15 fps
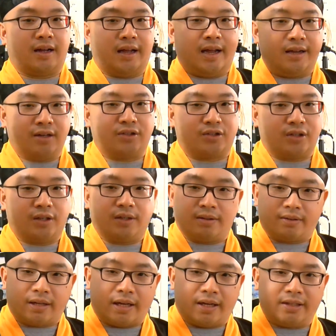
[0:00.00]
energy
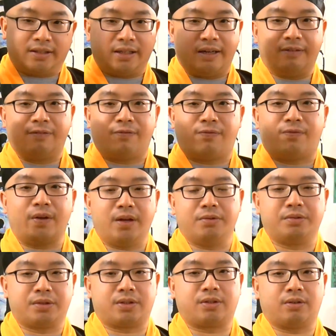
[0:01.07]
that is
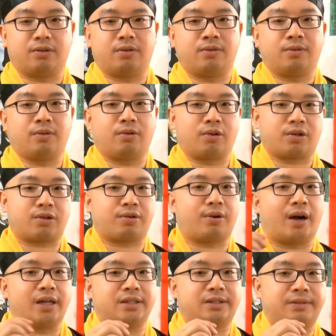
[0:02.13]
infused or
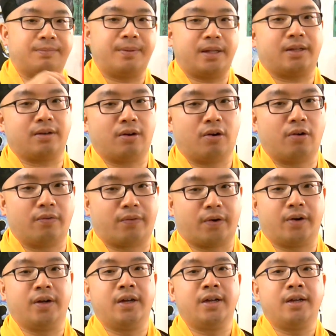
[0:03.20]
transmit over,